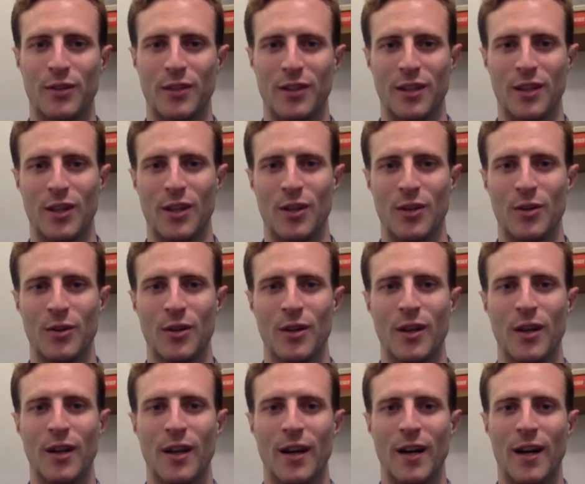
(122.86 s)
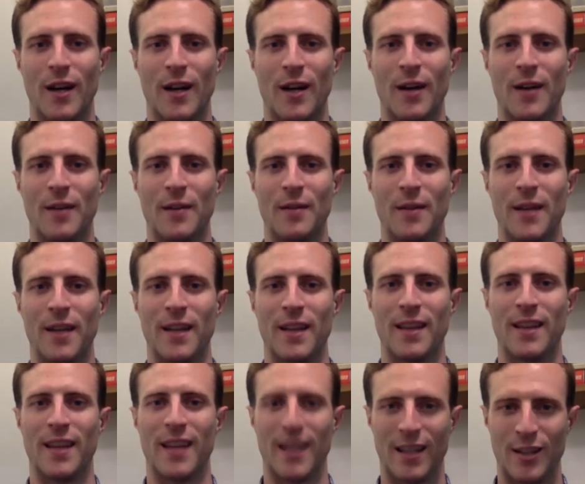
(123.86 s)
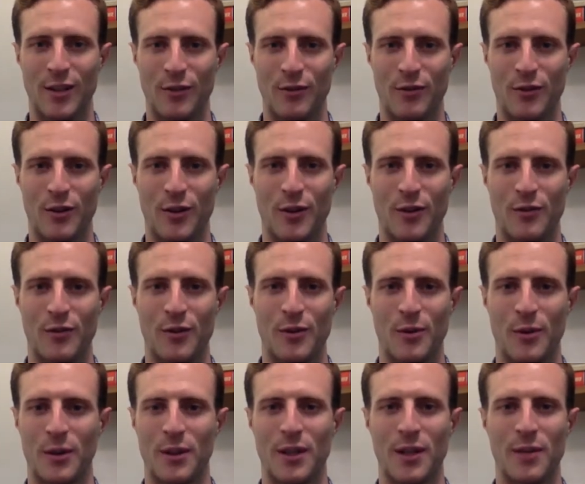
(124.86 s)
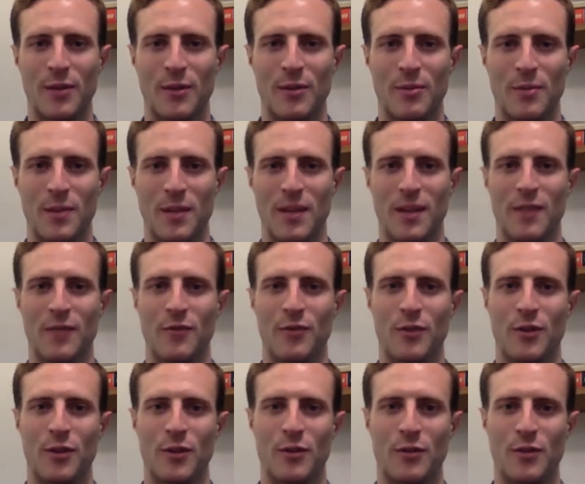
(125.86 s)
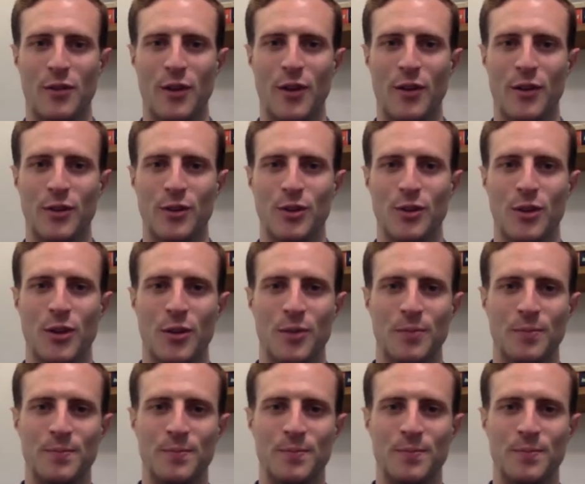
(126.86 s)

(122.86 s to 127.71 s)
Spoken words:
than you. And thank you for working with me and for all that you do.